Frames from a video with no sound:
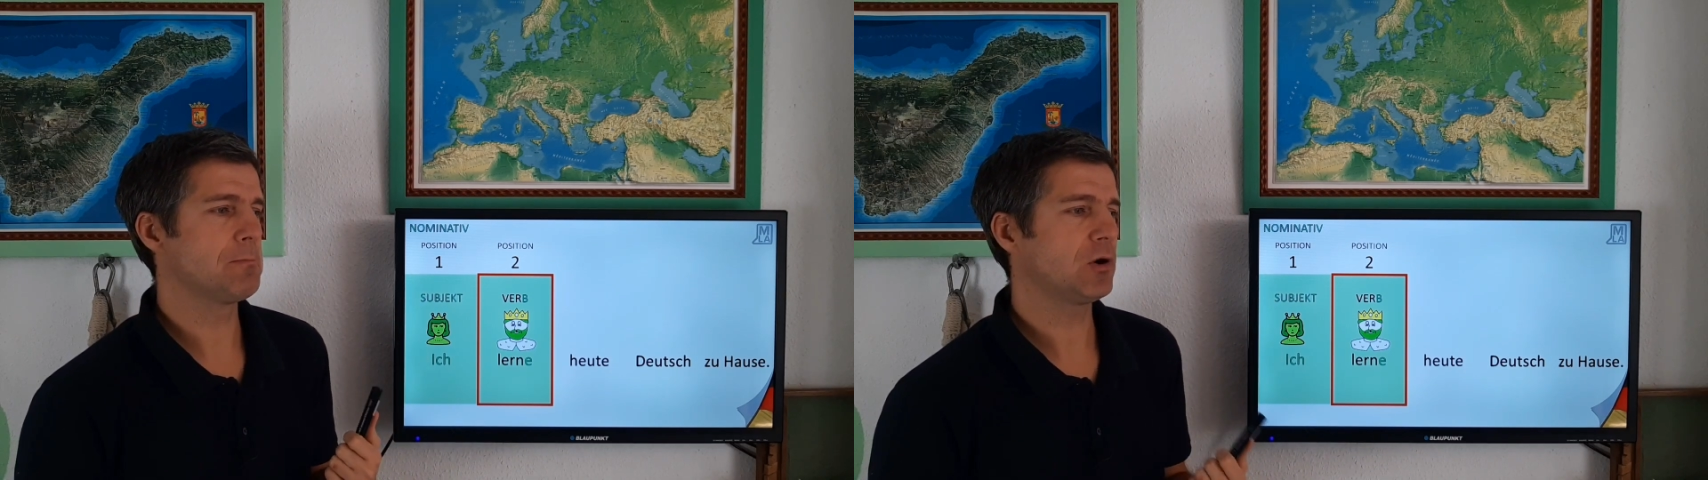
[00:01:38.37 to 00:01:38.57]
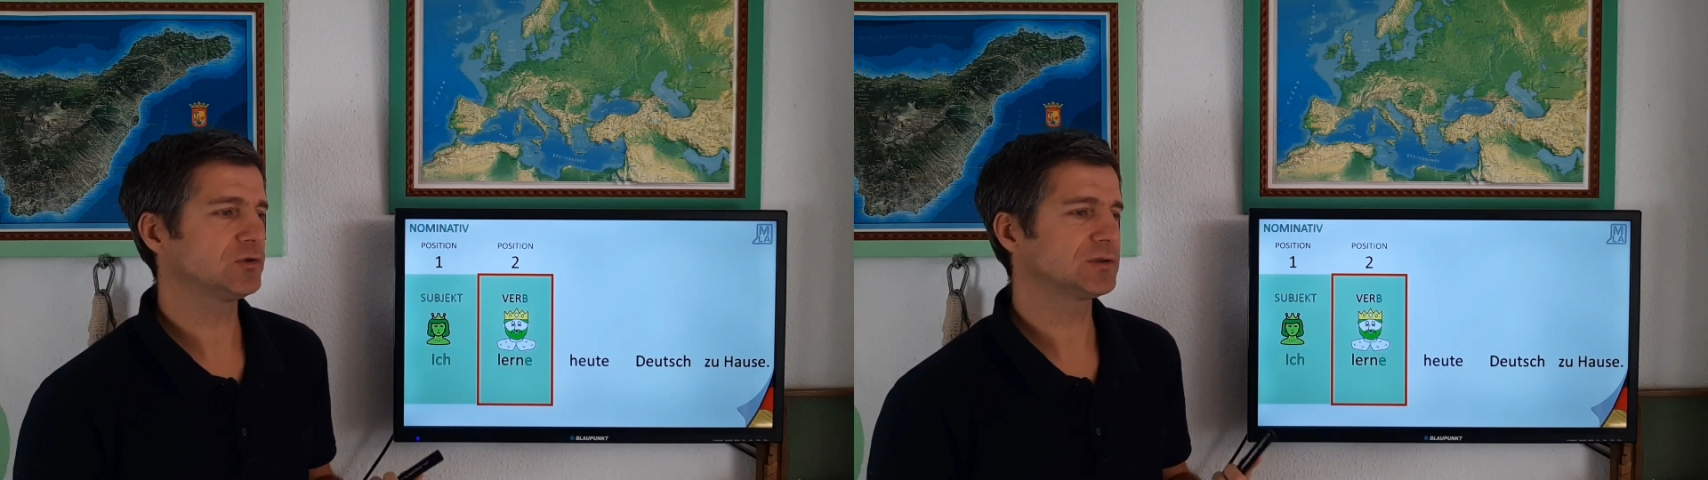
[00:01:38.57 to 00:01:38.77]

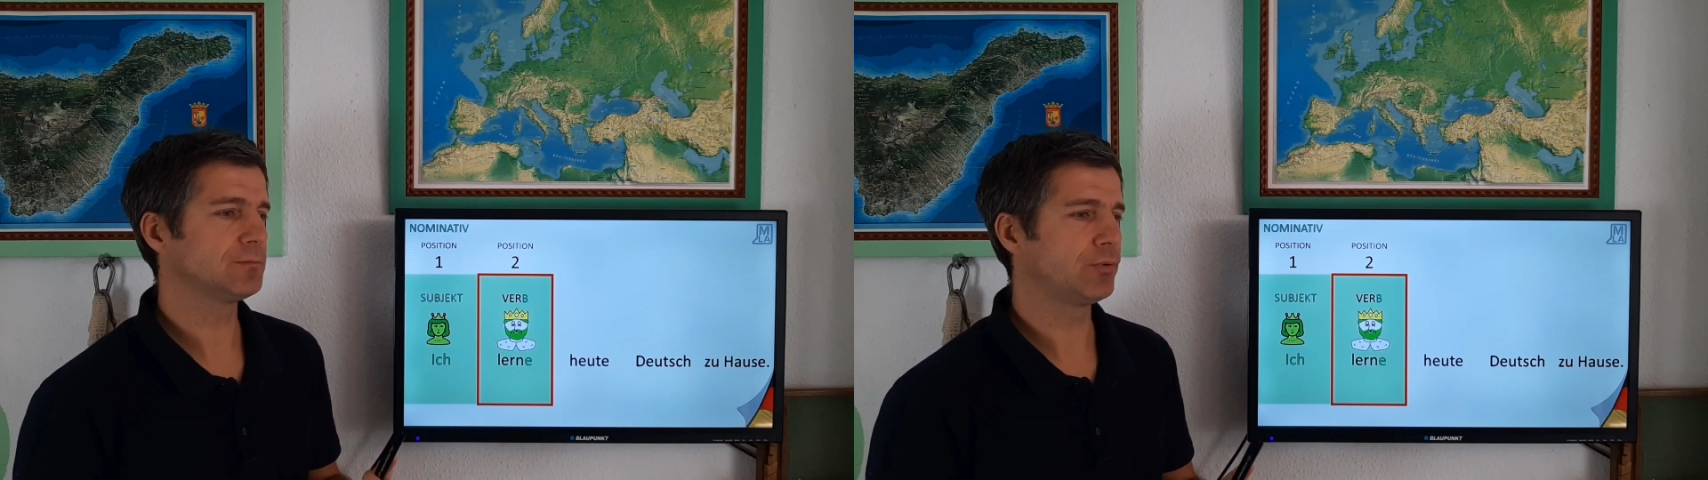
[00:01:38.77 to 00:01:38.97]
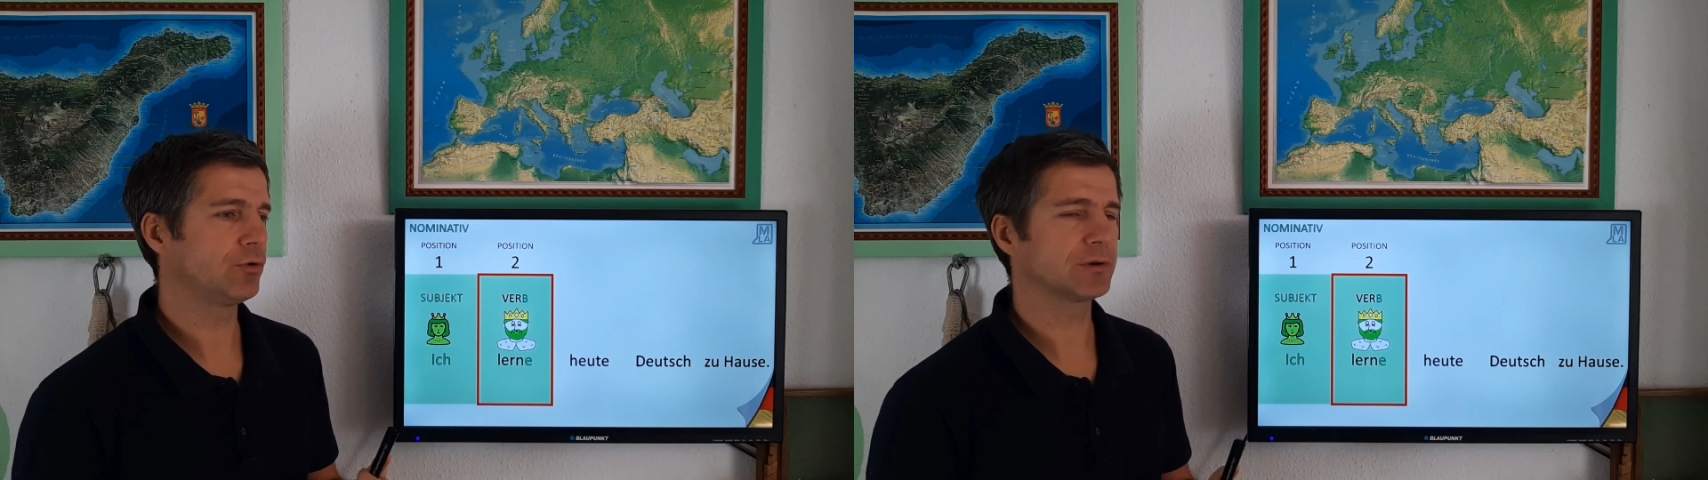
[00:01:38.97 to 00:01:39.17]
most
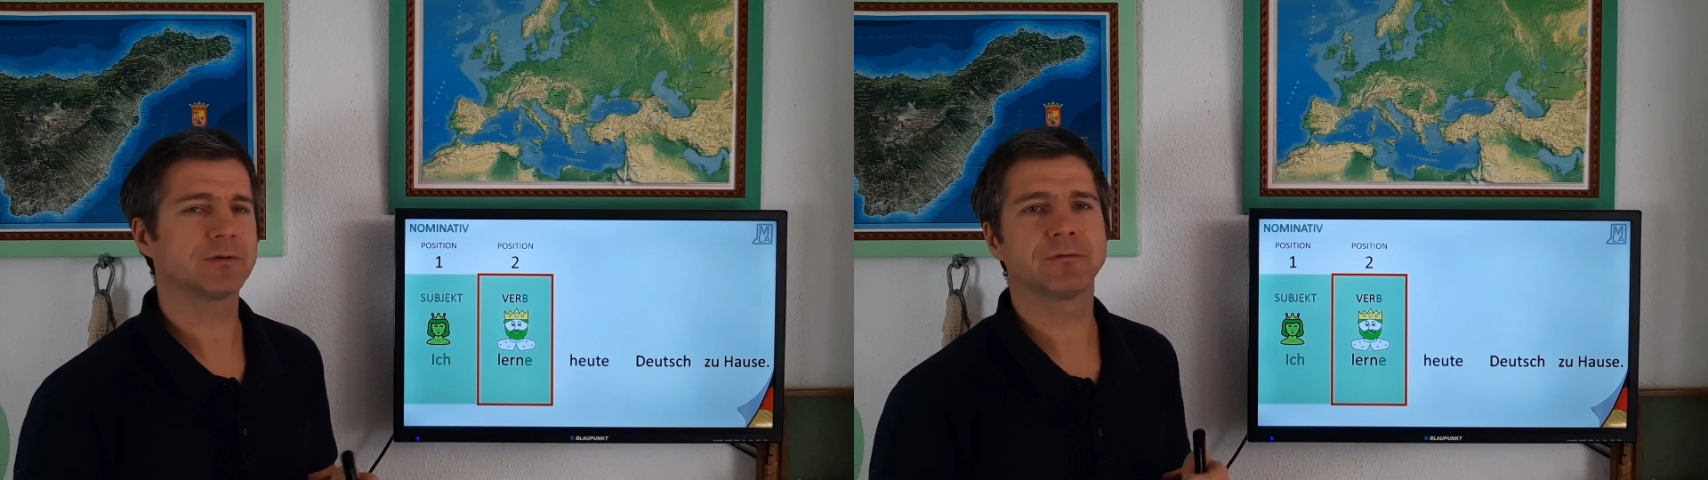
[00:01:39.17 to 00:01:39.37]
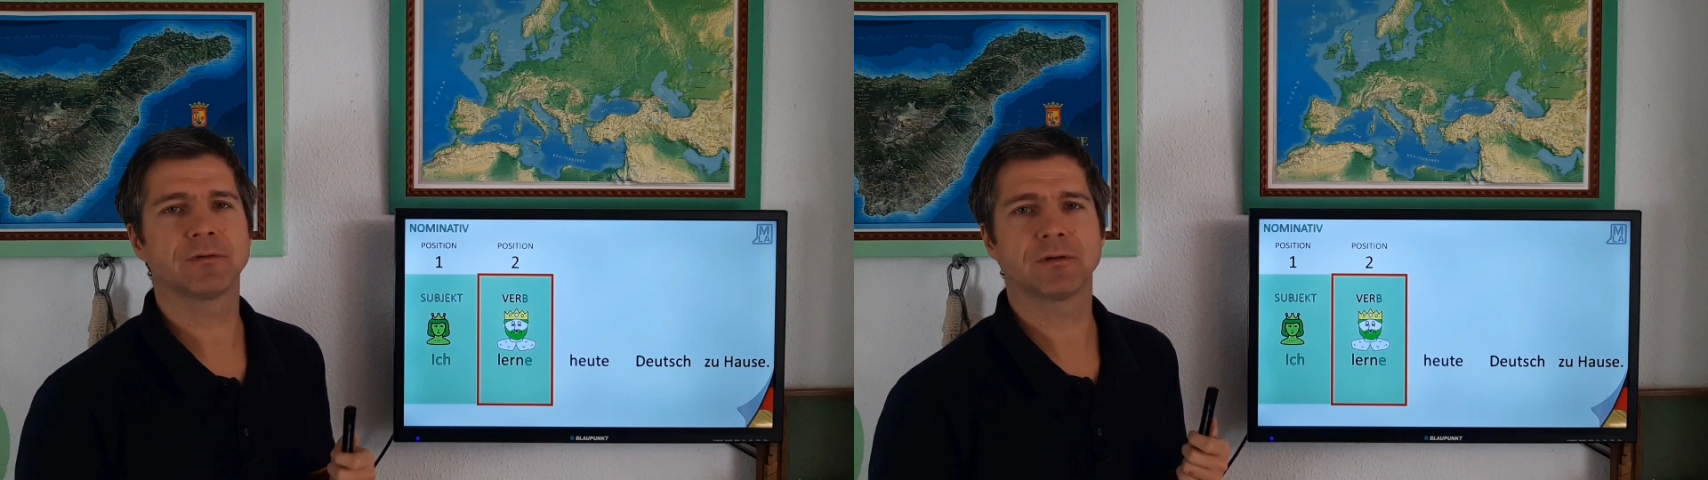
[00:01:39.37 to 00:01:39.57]

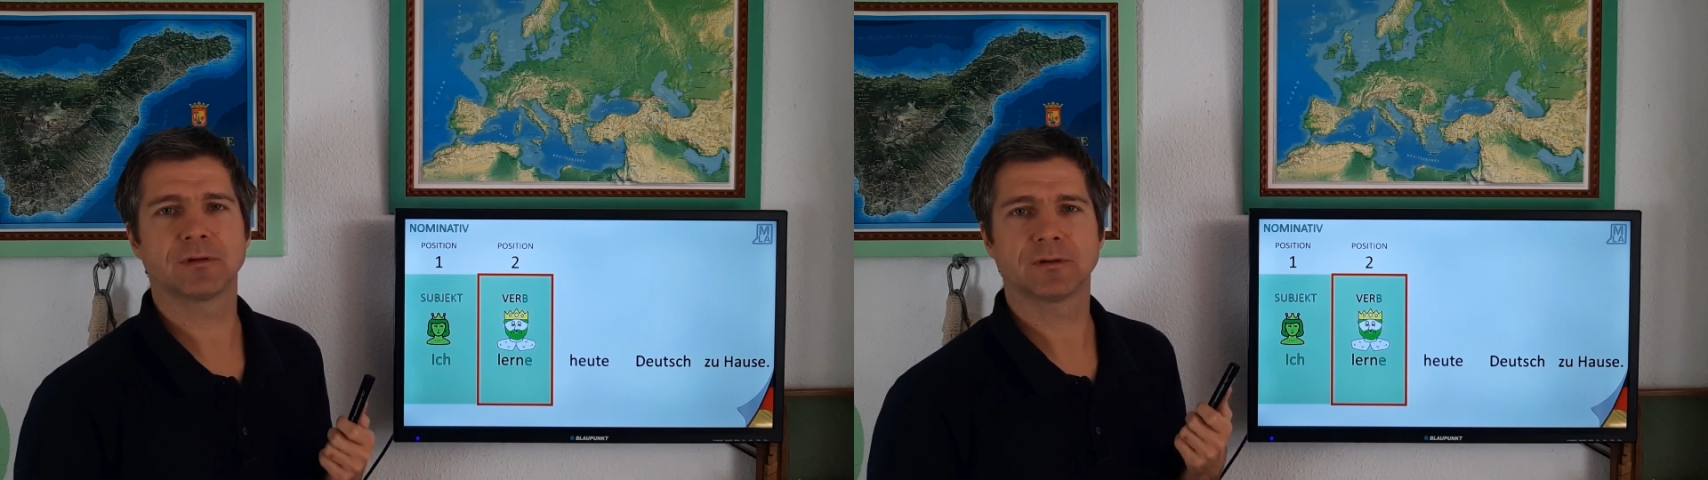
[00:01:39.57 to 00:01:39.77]
important